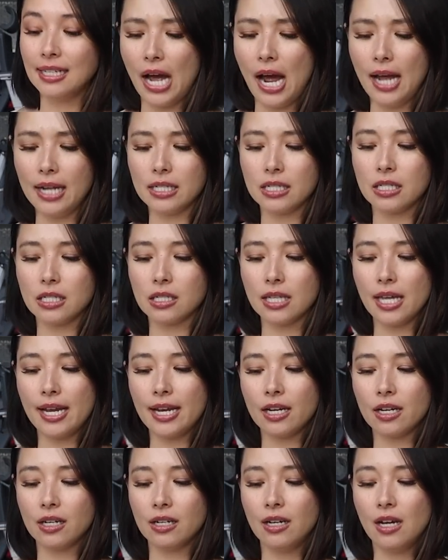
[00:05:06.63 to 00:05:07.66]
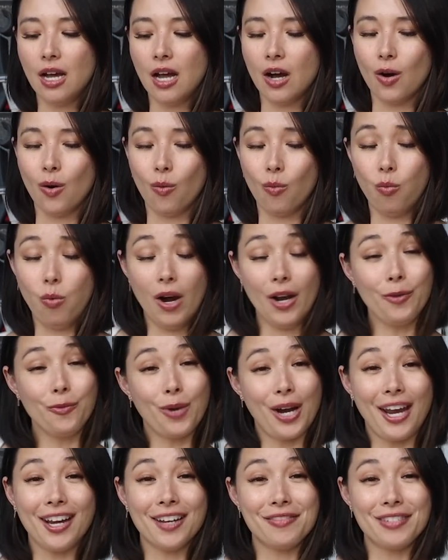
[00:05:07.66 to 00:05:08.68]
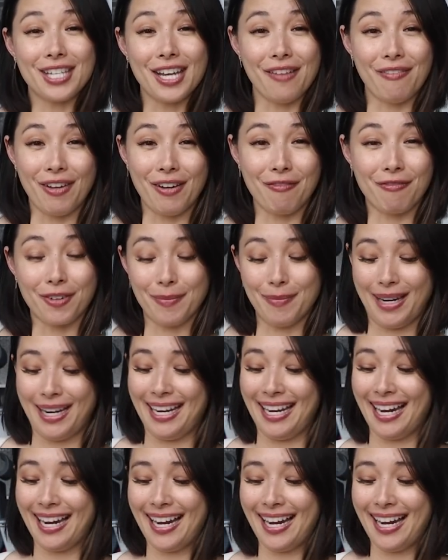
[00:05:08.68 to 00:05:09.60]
That's like one way of saving for money,